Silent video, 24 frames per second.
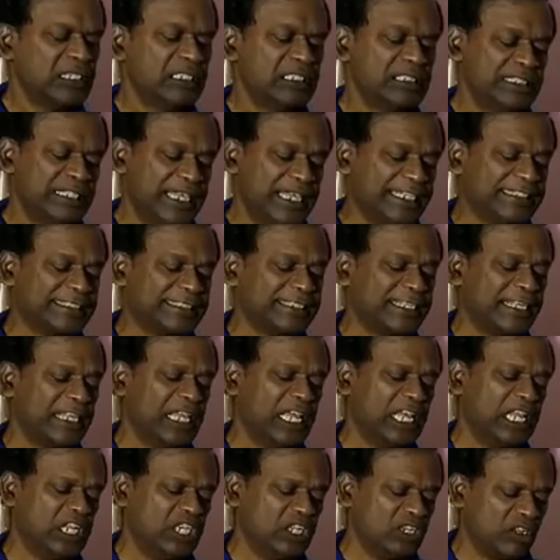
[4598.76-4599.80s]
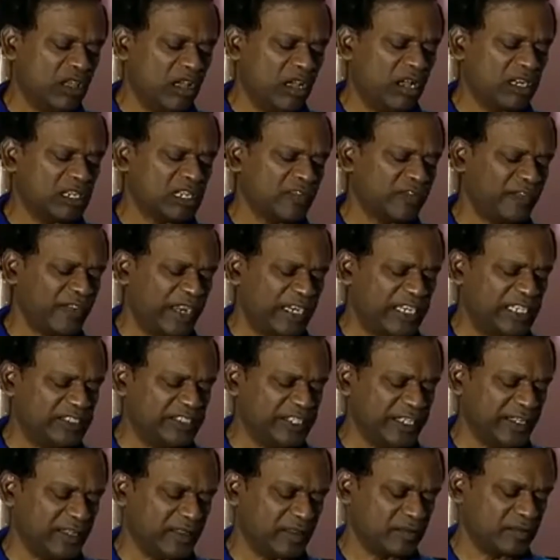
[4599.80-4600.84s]
Yes, sir, a lot of
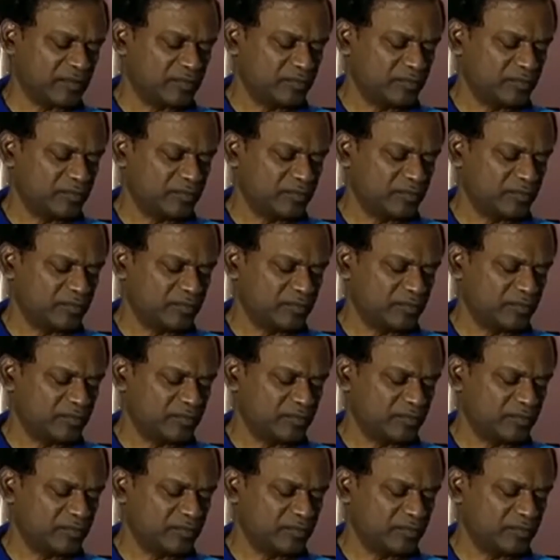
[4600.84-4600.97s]
energy.